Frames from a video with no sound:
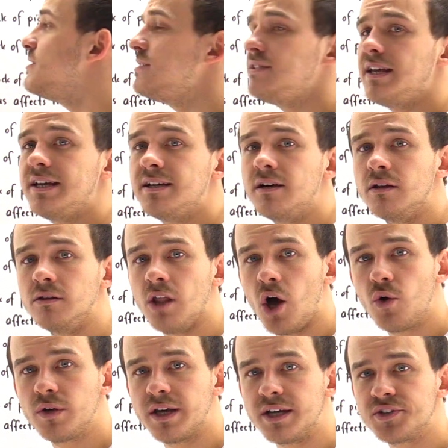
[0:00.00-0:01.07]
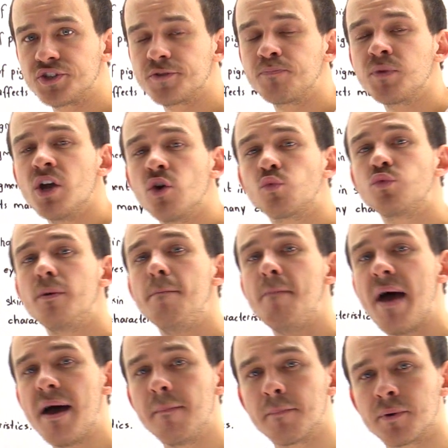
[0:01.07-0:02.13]
single locus.
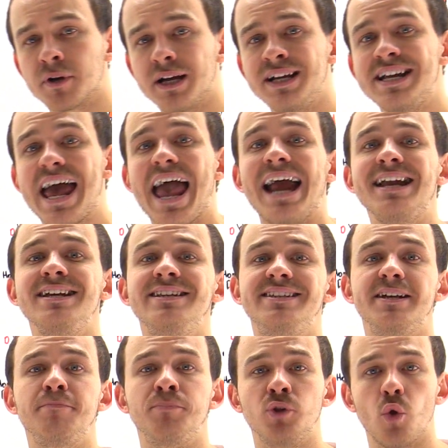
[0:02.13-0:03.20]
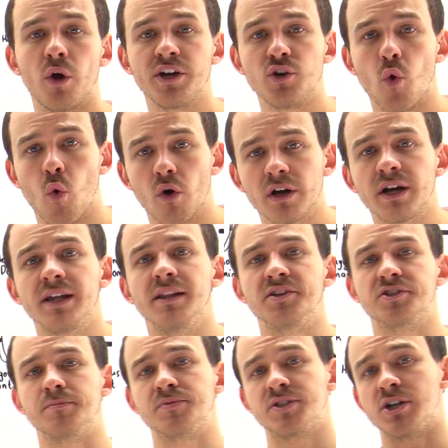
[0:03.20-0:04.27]
Remember, in any diploid
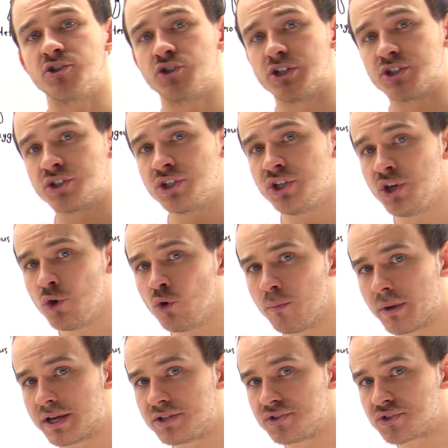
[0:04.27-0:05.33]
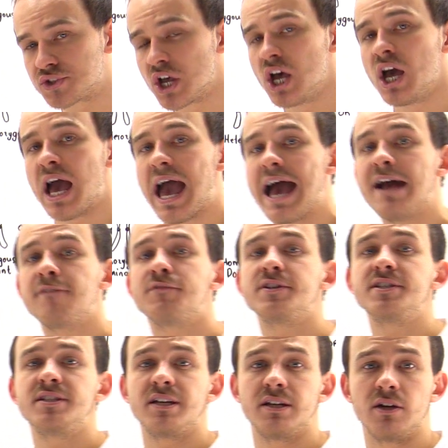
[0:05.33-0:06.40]
organism, such as humans, every
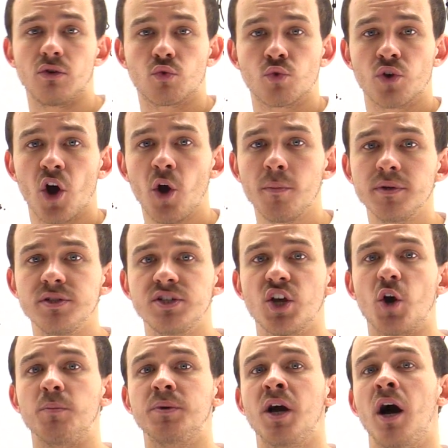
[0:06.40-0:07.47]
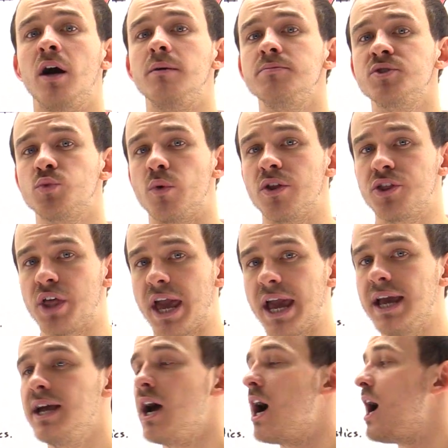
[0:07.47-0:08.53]
single chromosome comes with
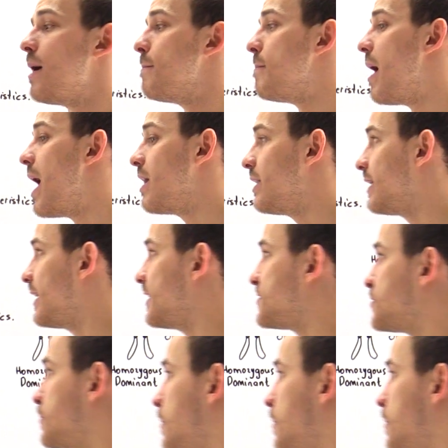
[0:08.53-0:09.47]
a homologous